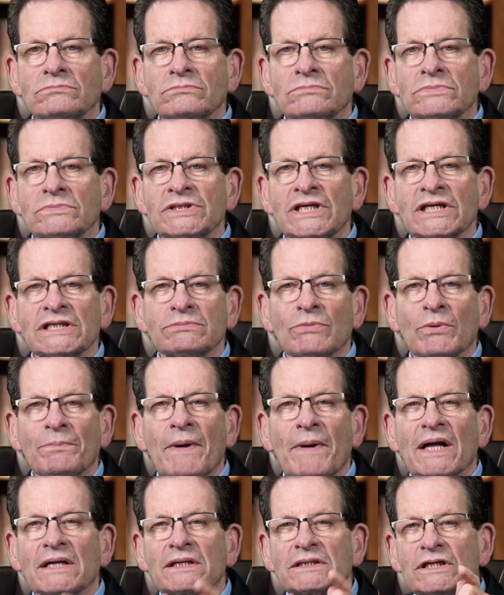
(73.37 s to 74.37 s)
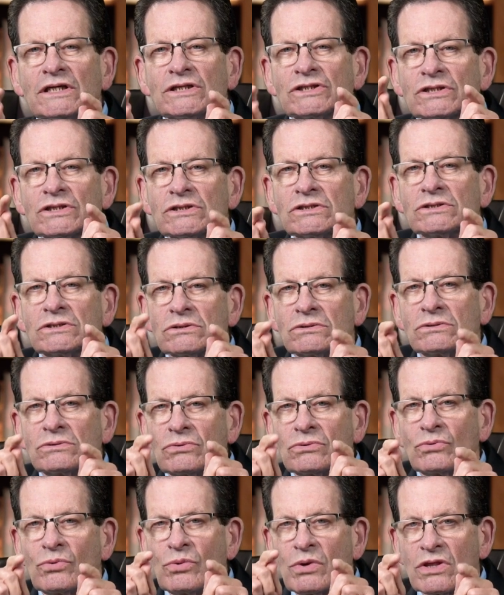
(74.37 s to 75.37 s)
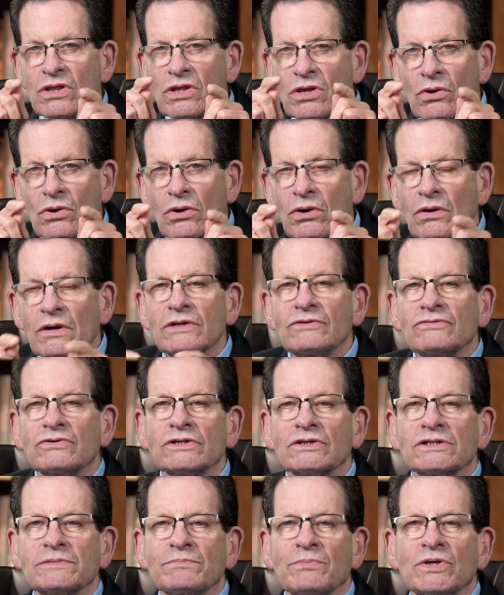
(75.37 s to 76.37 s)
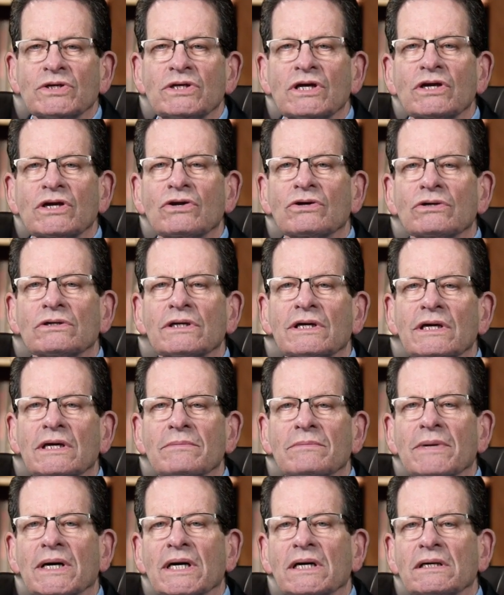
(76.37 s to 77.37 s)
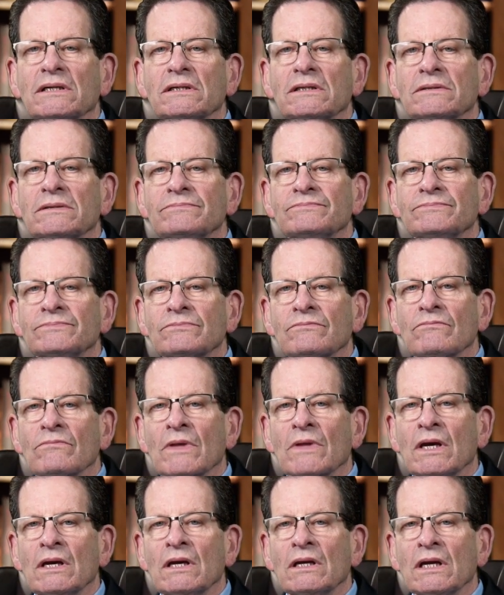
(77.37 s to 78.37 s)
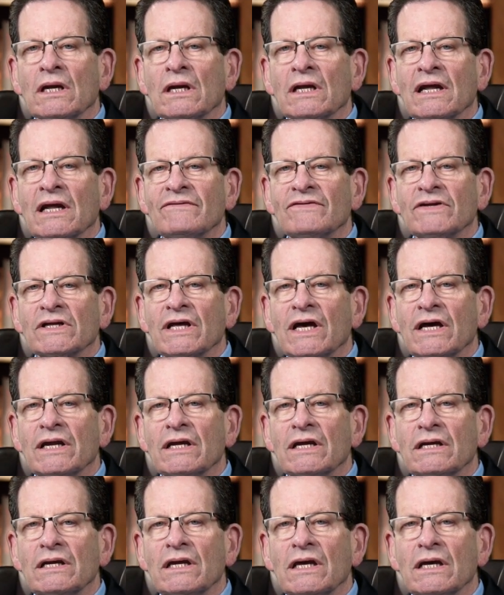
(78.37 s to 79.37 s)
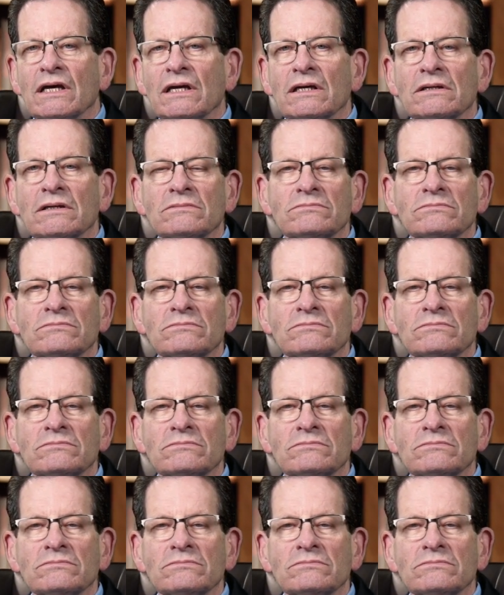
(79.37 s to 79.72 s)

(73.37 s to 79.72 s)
sensible politicians with your interests particularly in mind, level-headed and